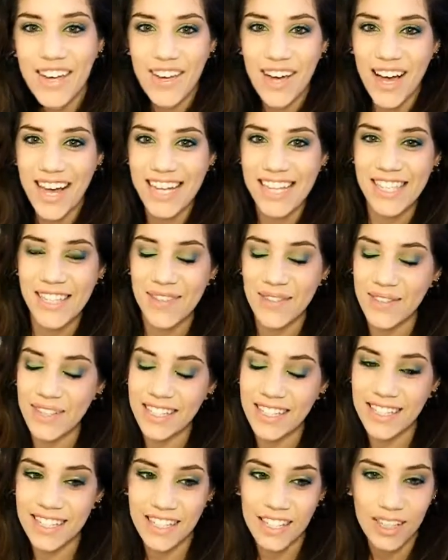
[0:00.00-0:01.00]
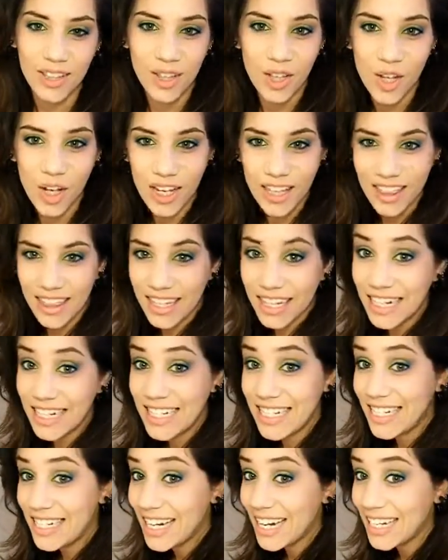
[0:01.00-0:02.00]
Hi guys, so this is the look that I
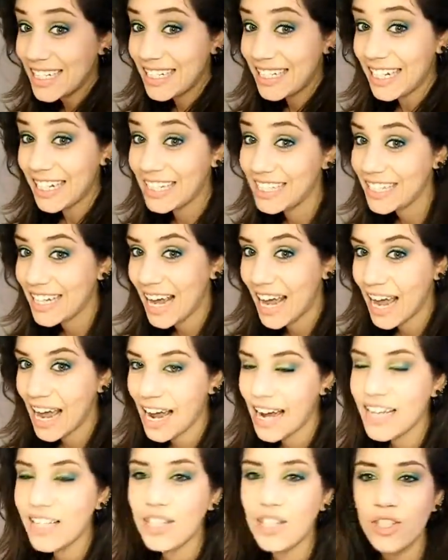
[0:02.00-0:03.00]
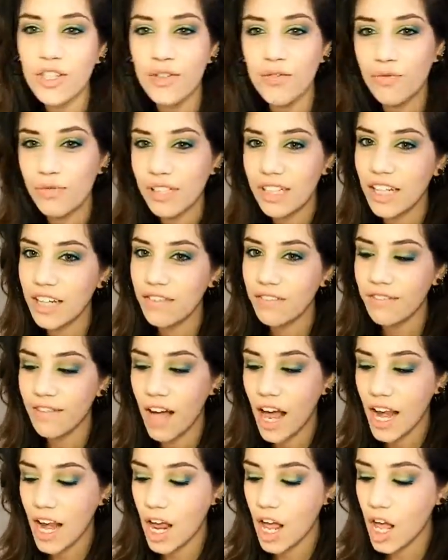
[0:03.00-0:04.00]
did today. It's just a really
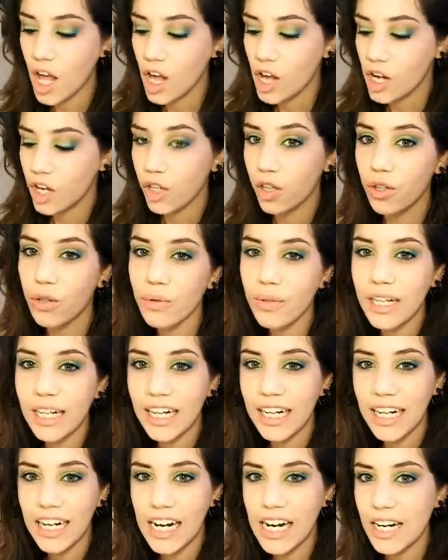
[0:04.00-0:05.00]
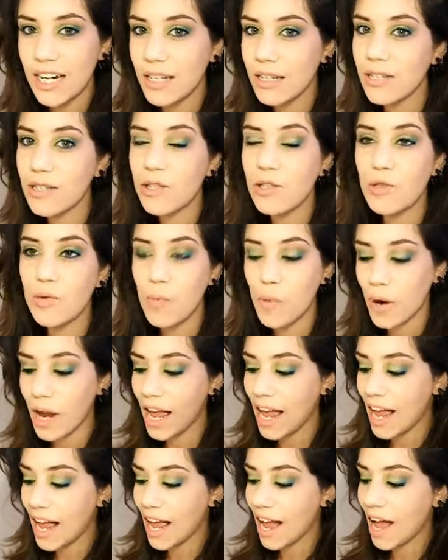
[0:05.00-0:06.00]
fun green
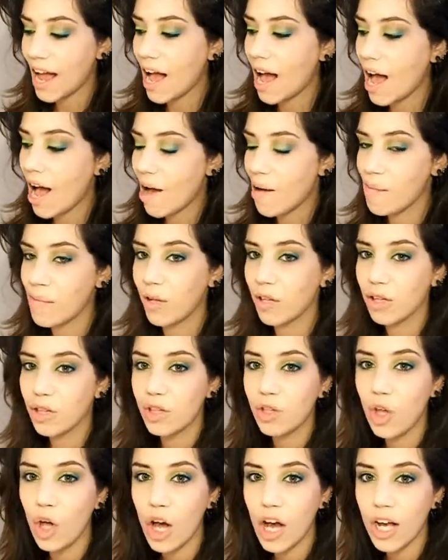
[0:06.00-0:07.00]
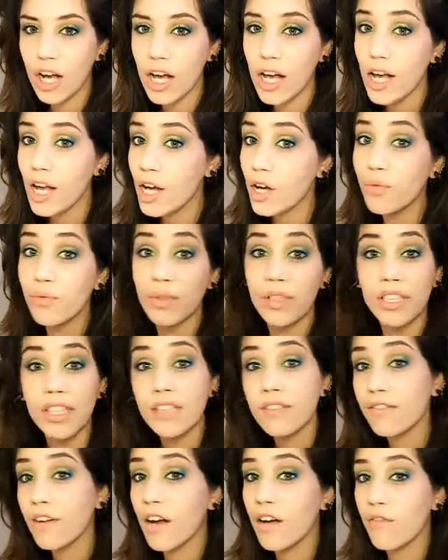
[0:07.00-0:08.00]
spring look,
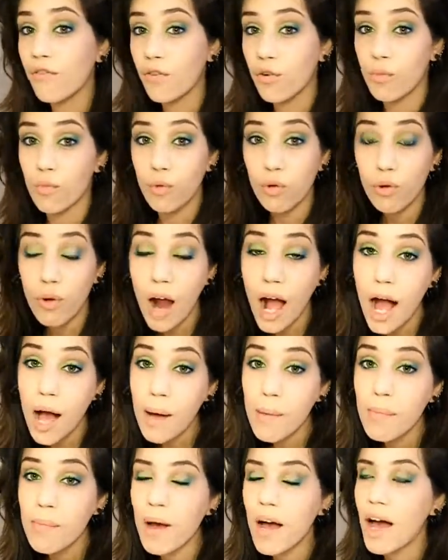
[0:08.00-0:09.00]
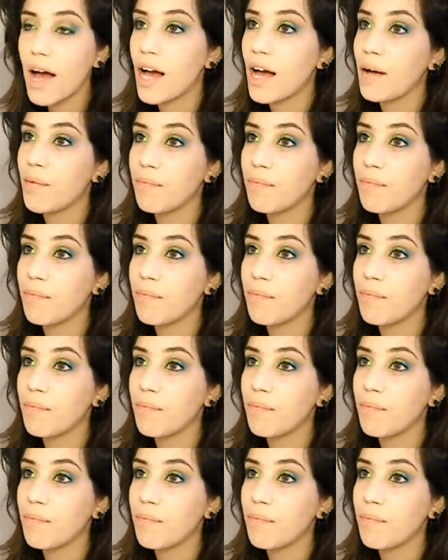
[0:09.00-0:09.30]
really fun for prom.